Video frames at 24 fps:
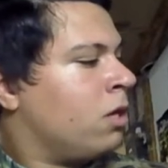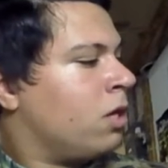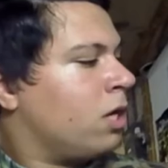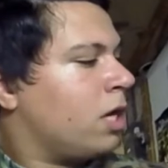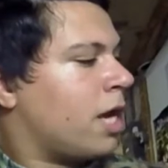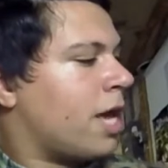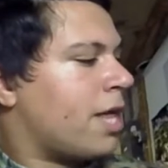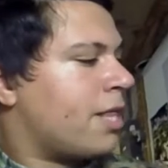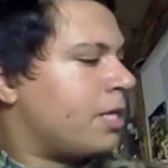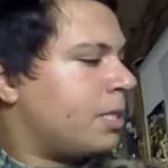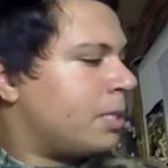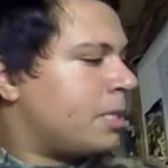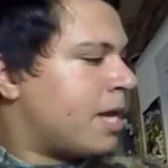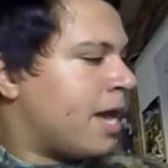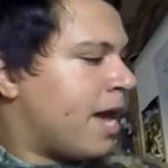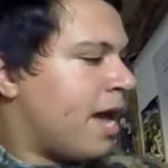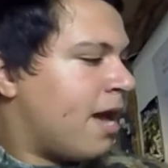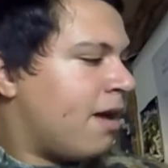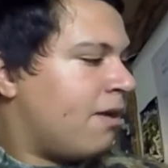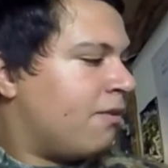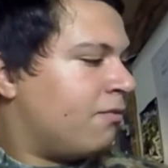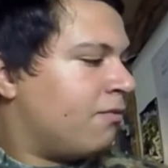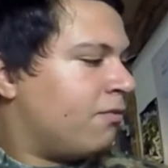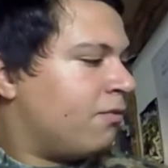Yeah, these
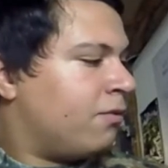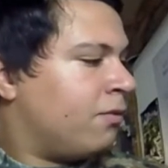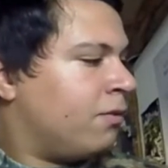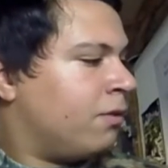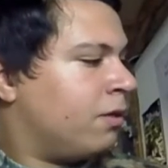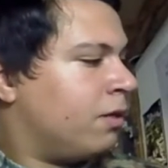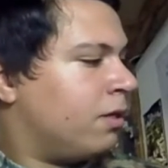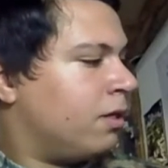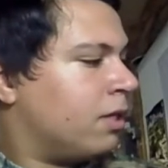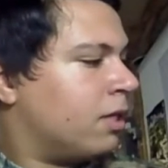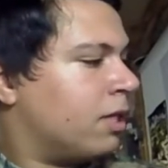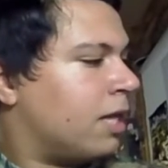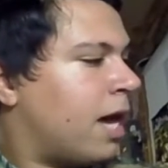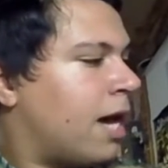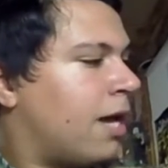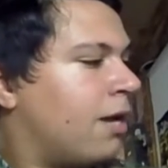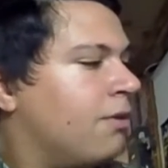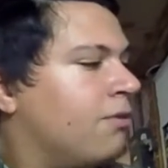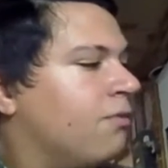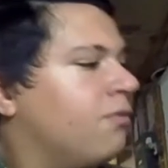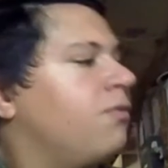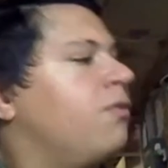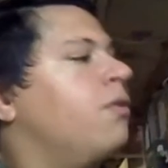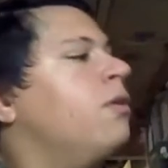have a lot
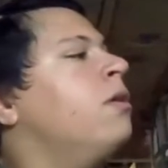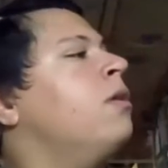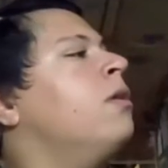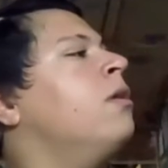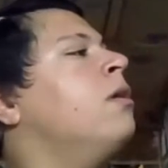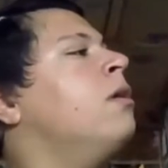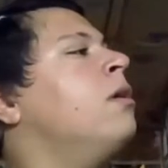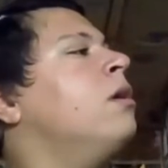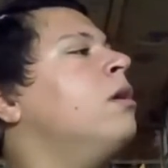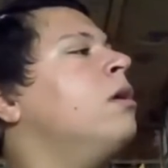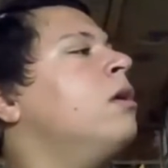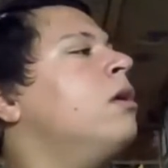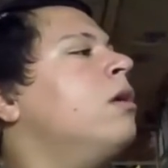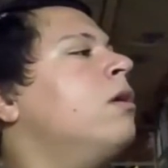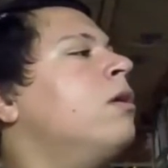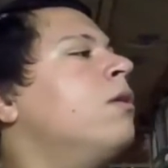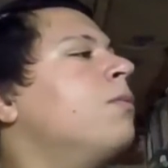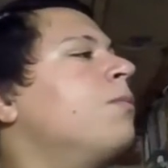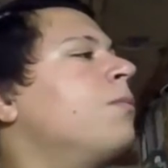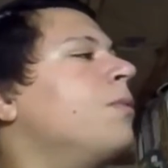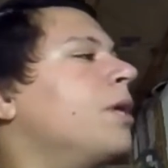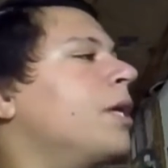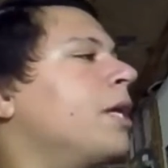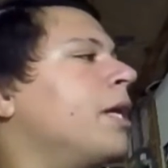of
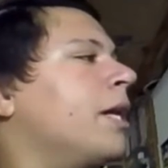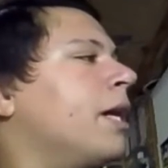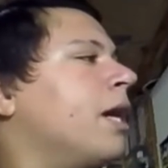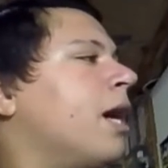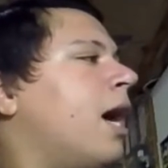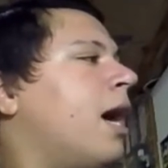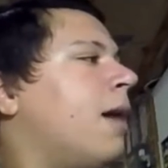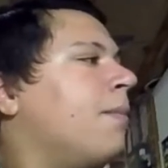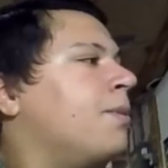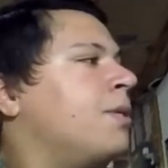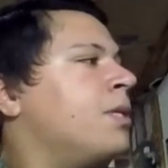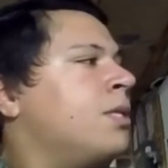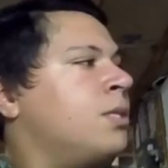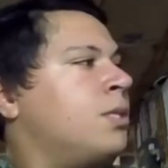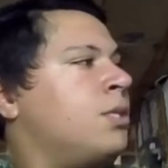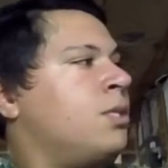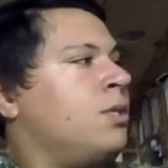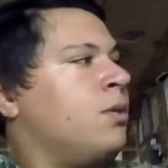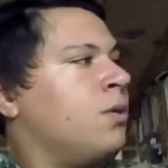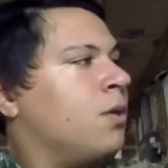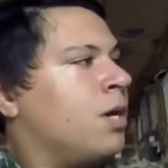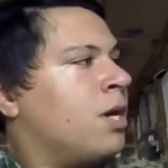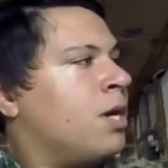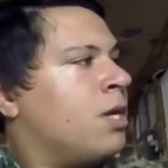rigging options.
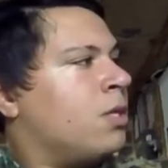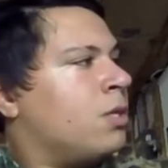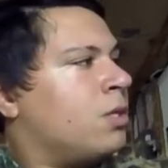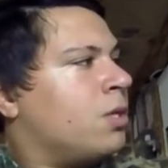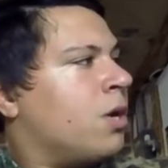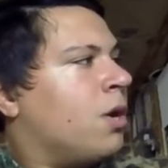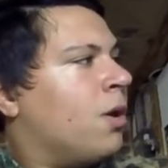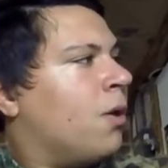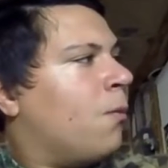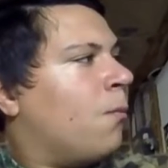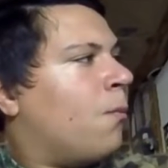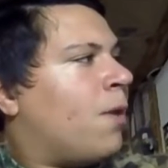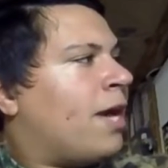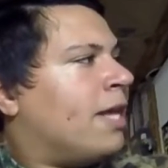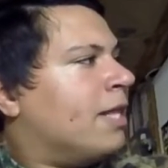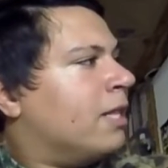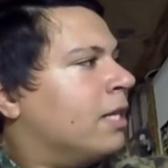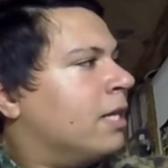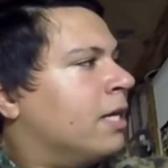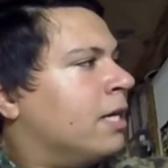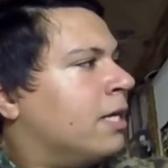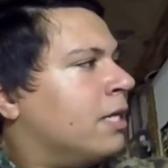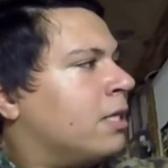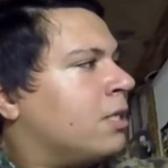You can go
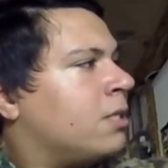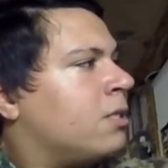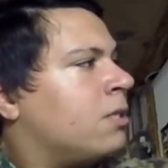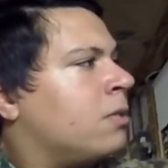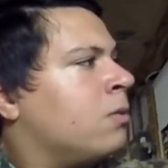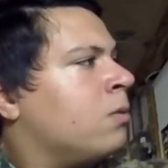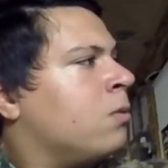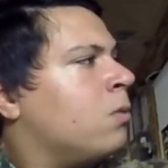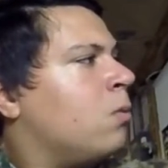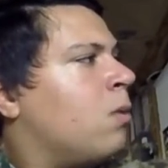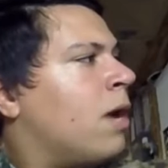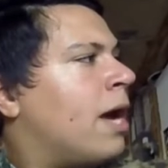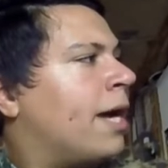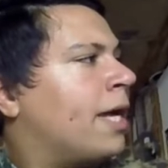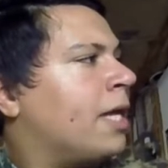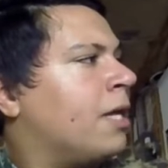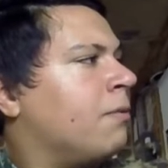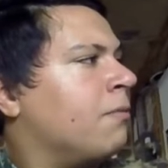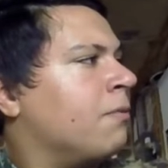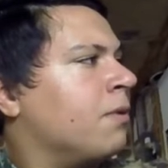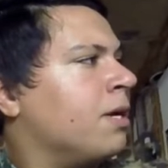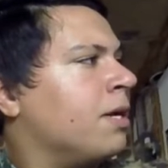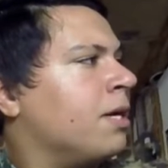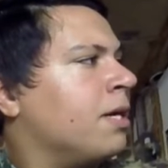weightless,
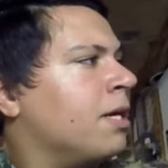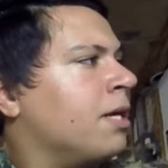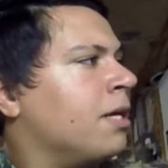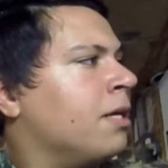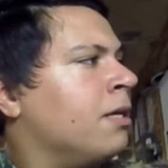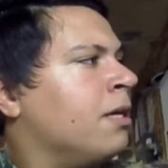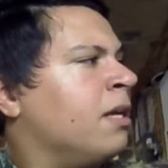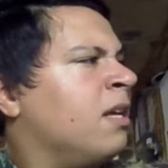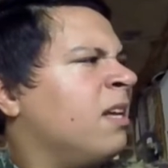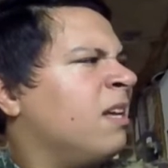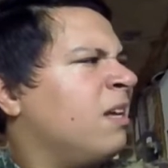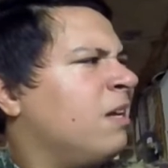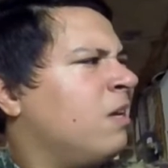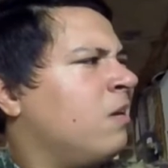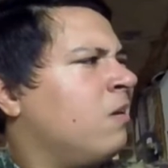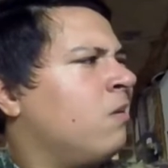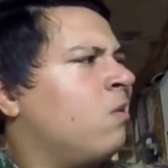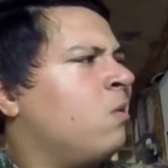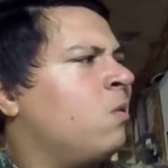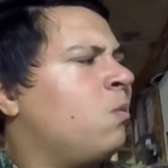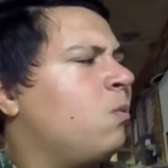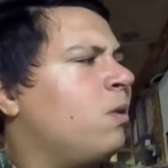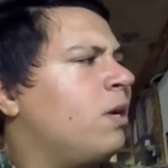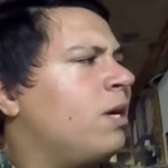wacky rig,
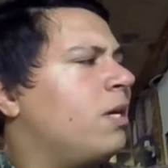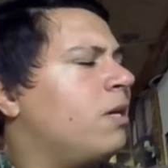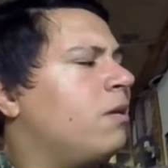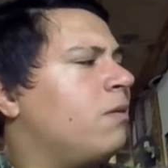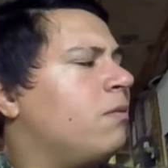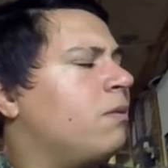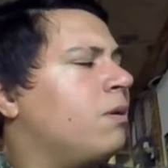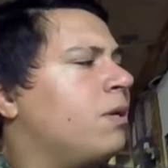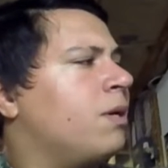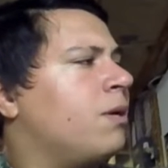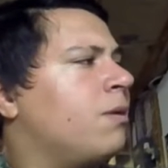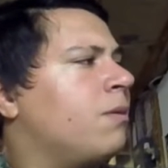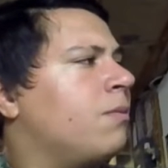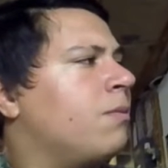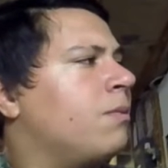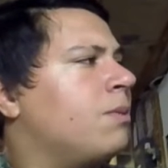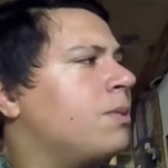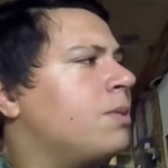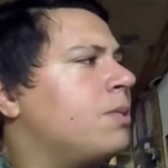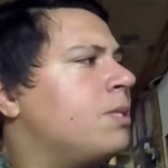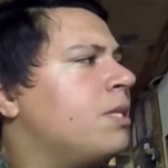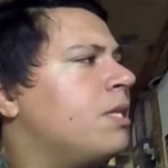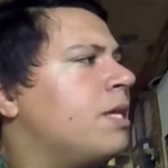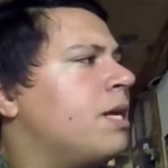I don't really
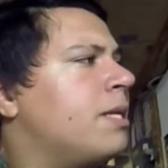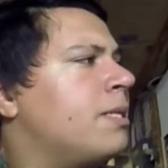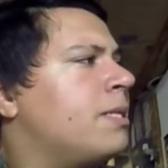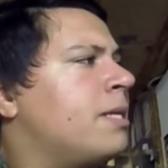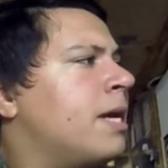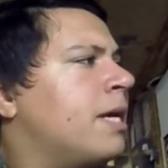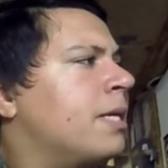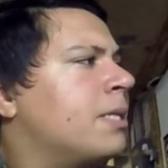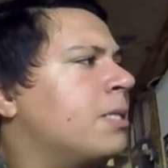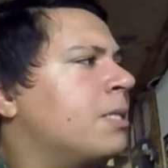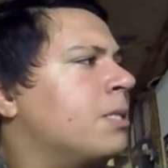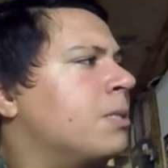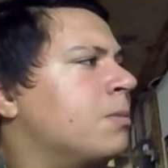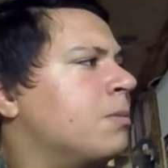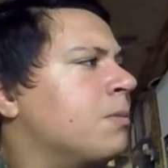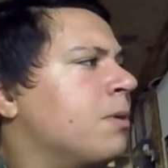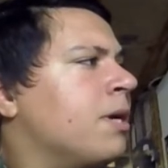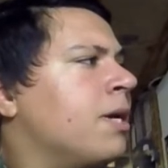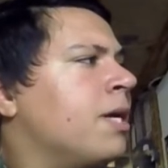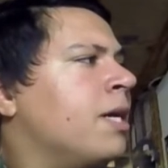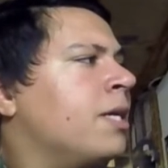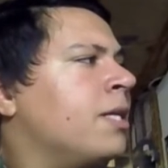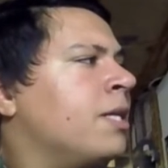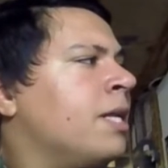see that, Texas
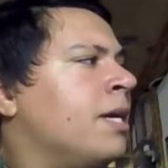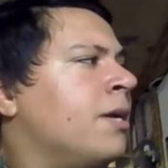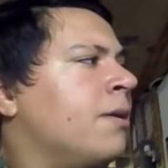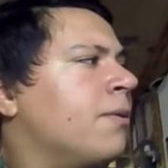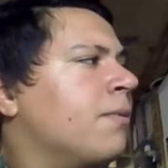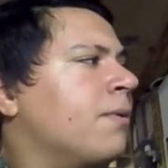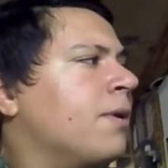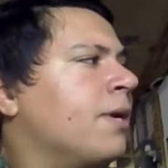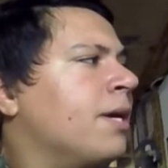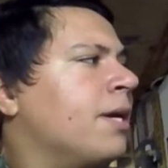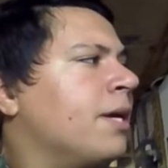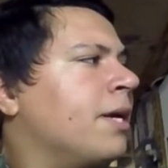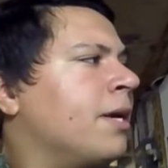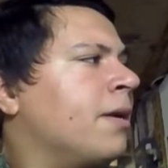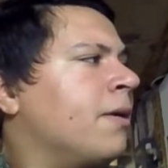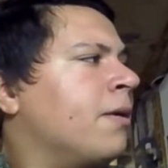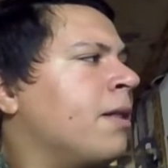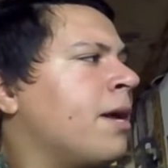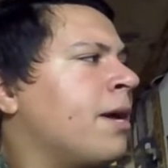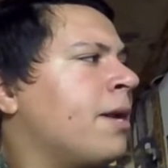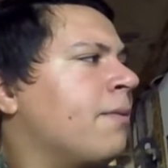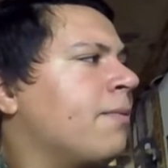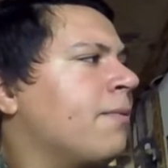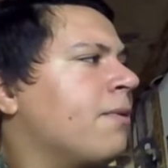rig, nail rig,
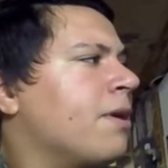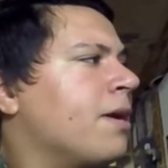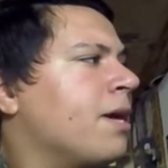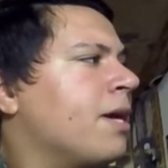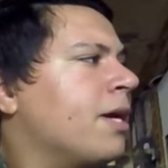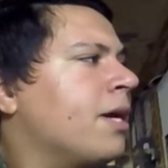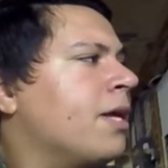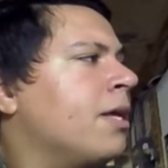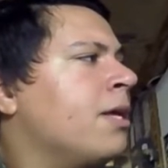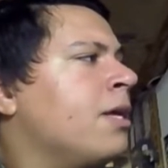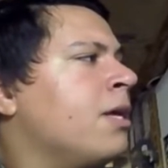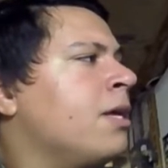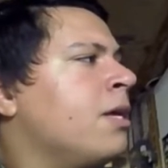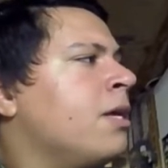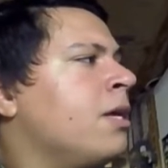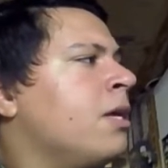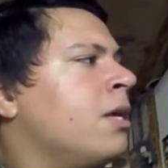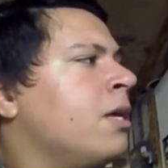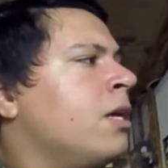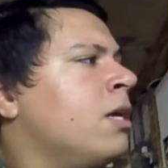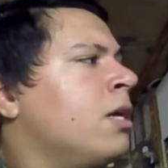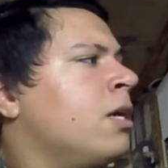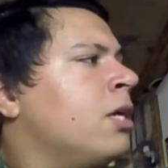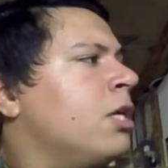Carolina rig,
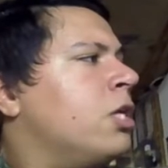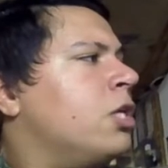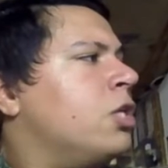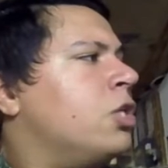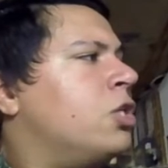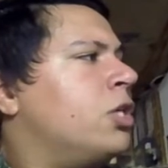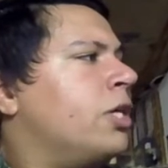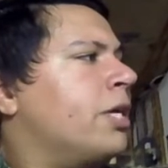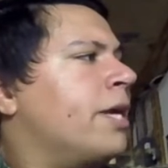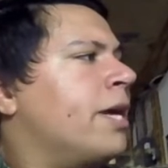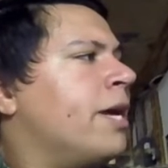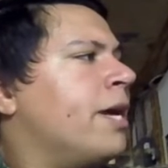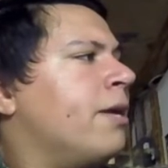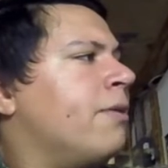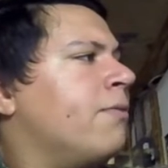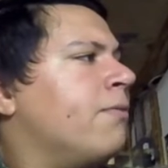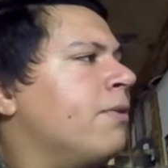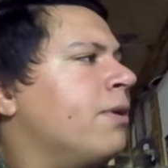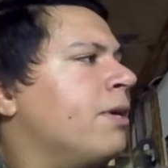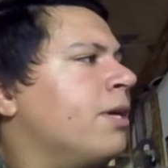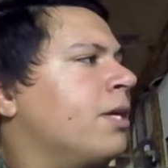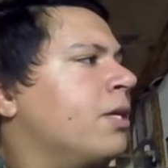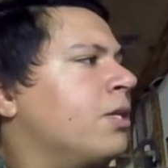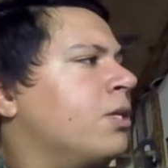jig head
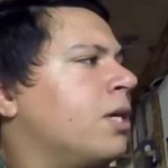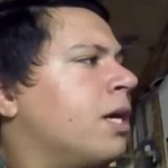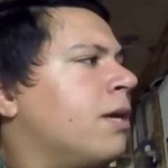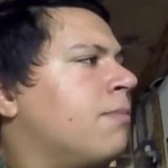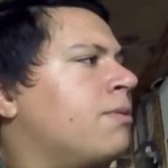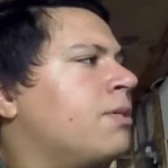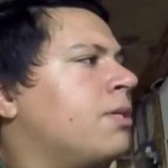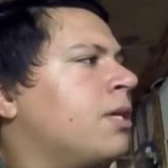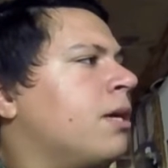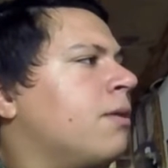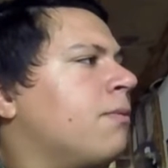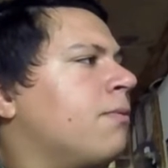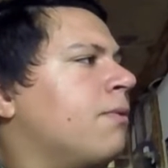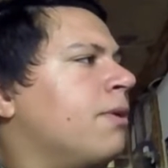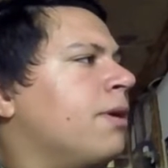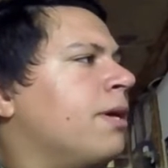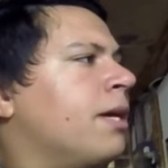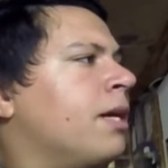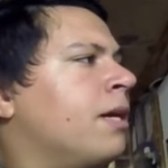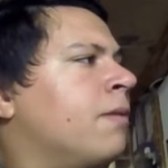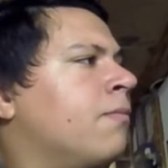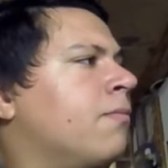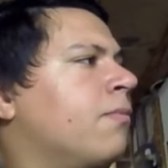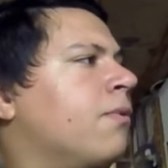rig, drop shot
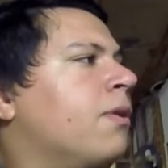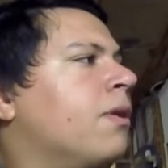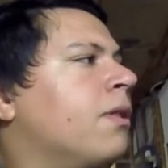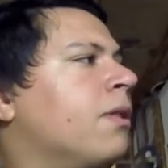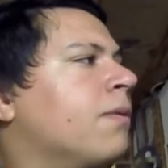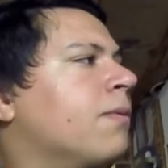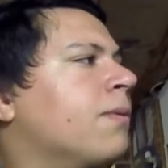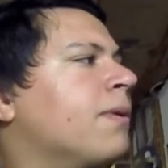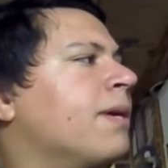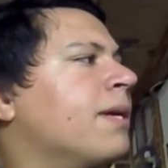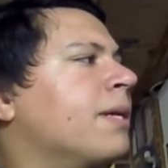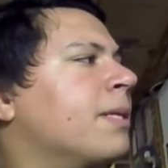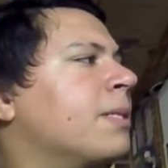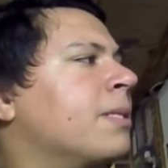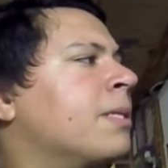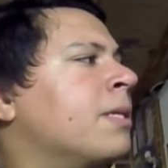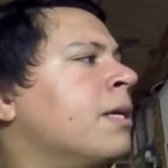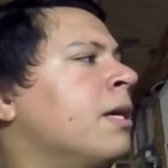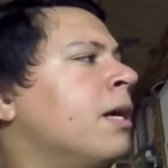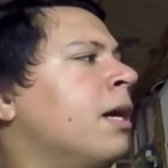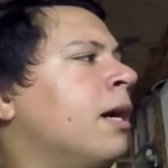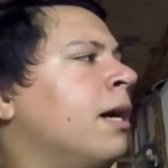rig, umbrella rigs.